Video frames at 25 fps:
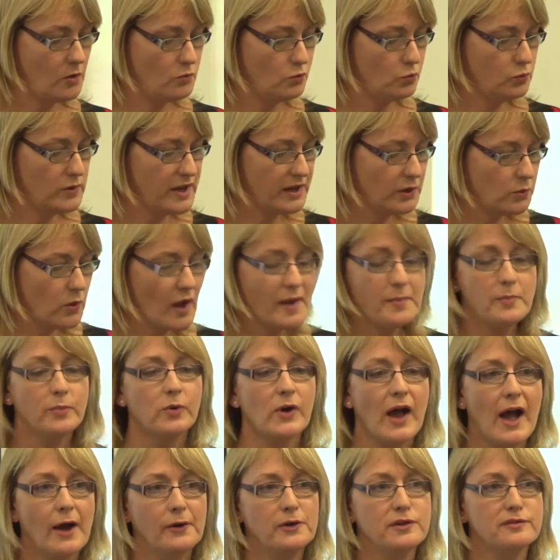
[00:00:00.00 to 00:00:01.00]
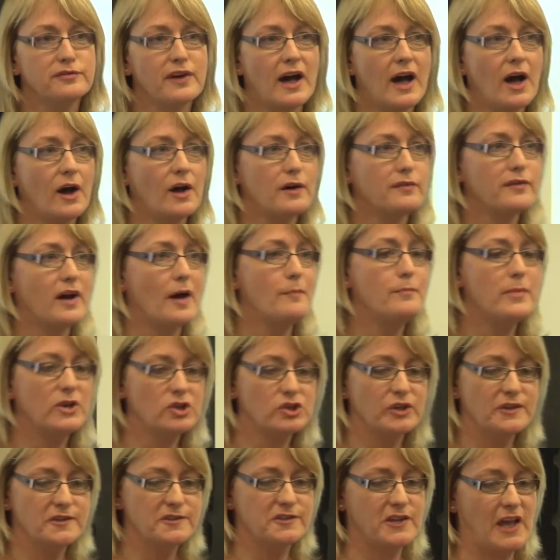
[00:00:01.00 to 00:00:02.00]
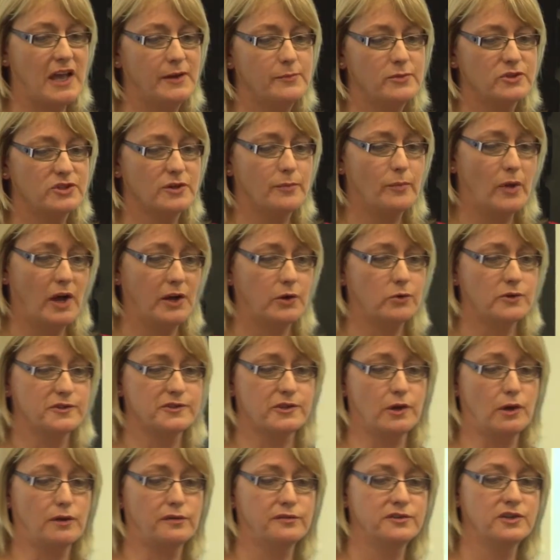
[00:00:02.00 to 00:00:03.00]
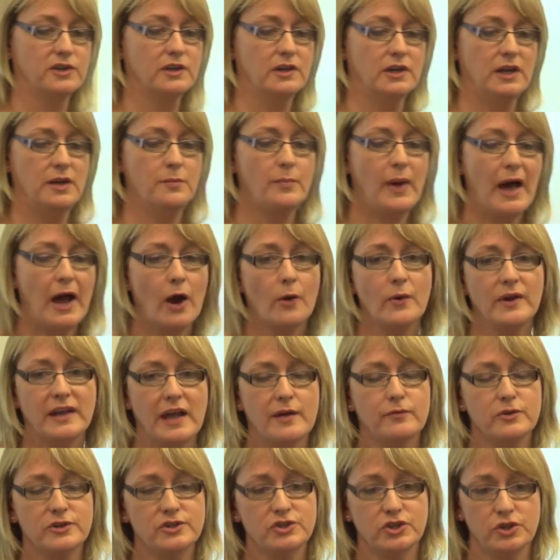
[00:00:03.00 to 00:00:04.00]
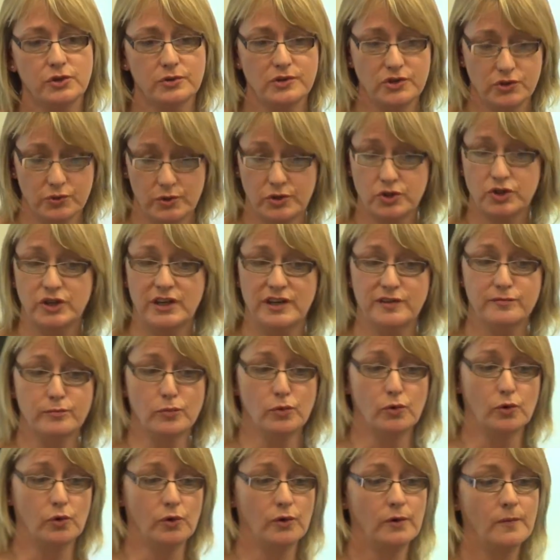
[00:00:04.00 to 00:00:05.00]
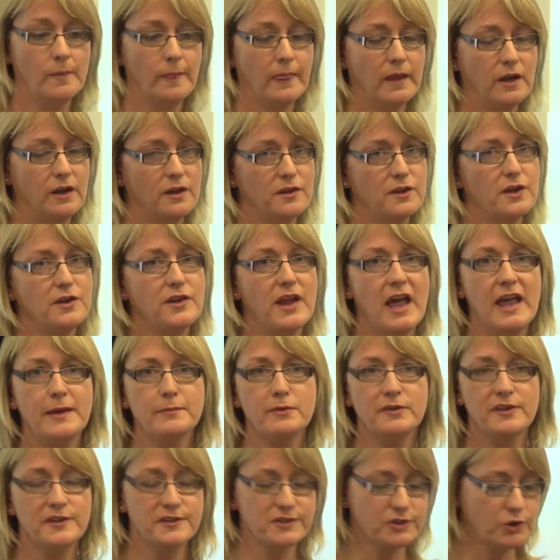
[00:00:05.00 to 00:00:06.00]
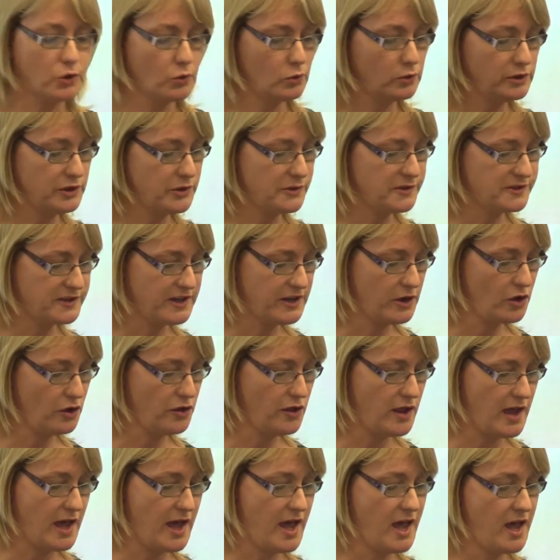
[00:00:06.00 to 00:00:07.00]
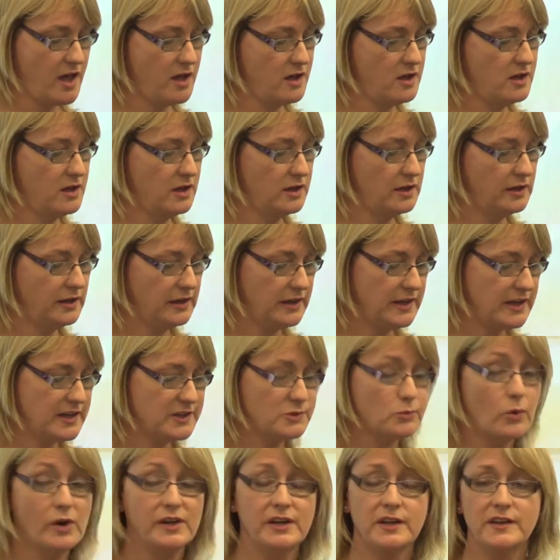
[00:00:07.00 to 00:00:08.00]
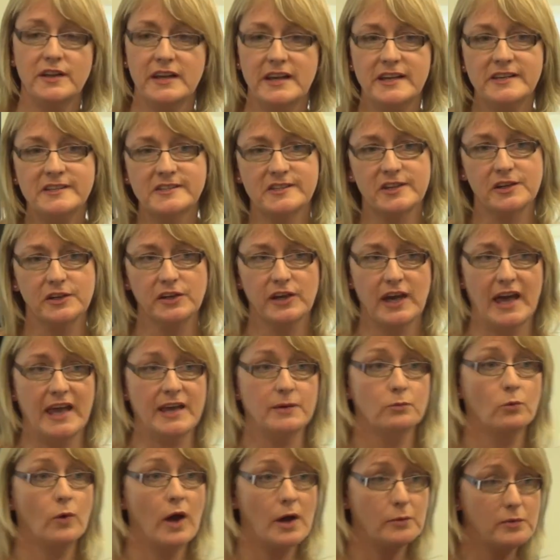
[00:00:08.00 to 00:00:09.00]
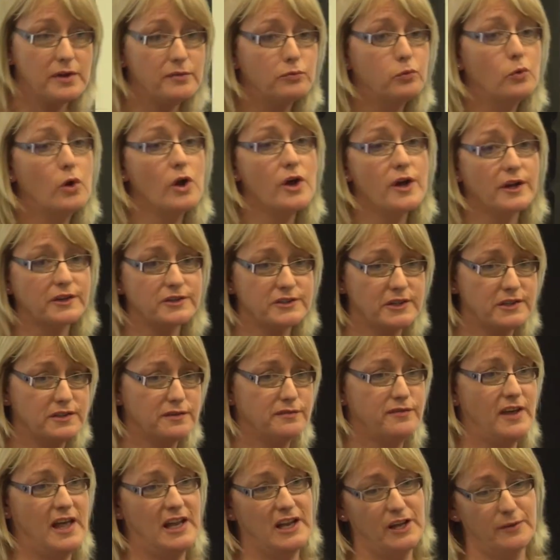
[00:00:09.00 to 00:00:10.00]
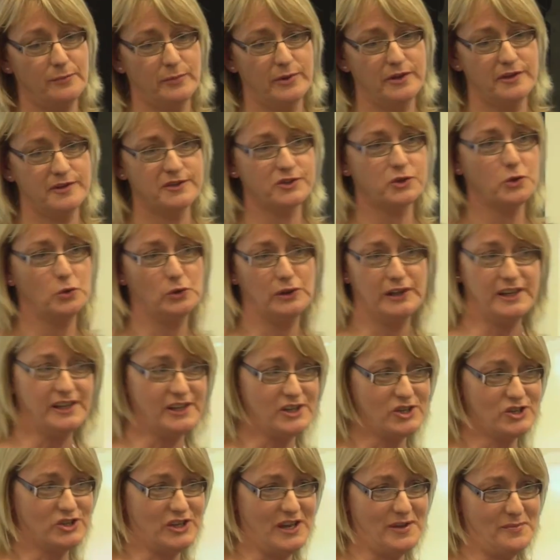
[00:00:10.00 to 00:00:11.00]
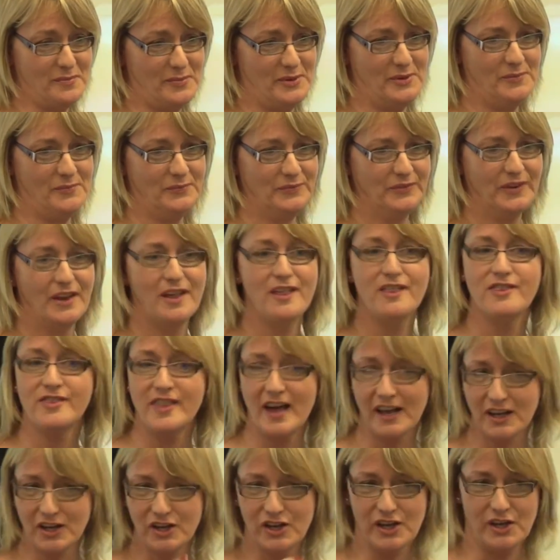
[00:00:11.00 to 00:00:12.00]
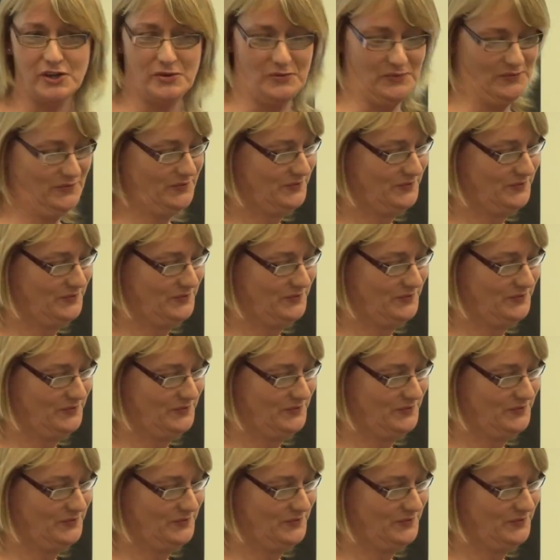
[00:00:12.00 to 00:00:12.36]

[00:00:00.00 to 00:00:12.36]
We're quite proud of our mission statement at Microsoft, empowering every student to achieve more. The name of the school you see on there is one in the Eastern Cape where we've worked to develop school leadership. Thank you.